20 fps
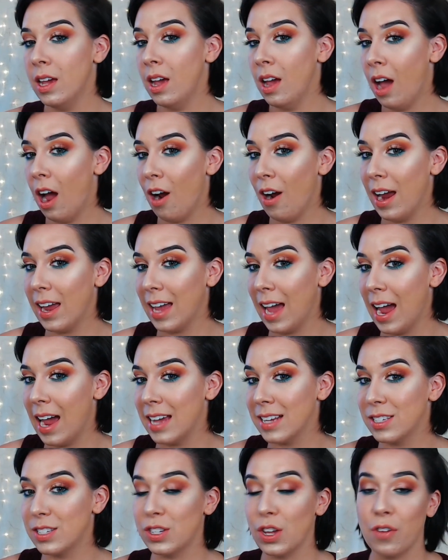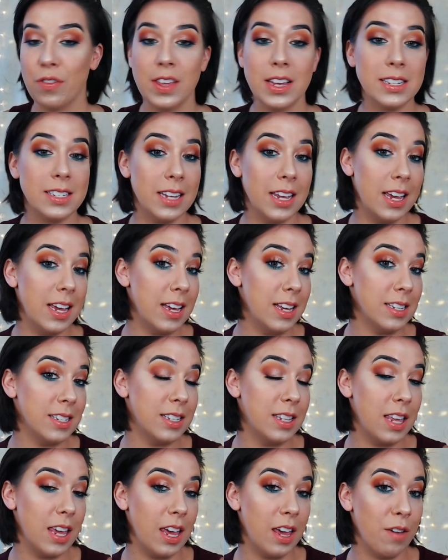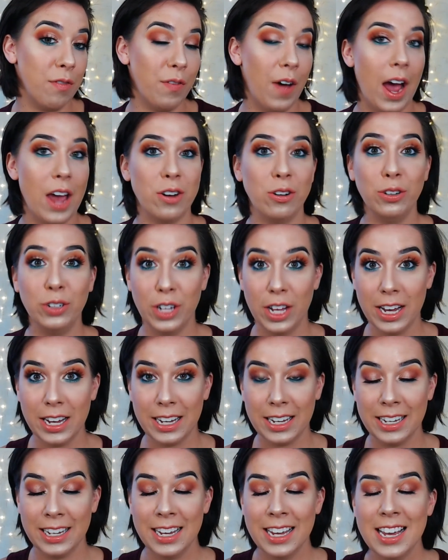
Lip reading: All right, guys, so this is the final look.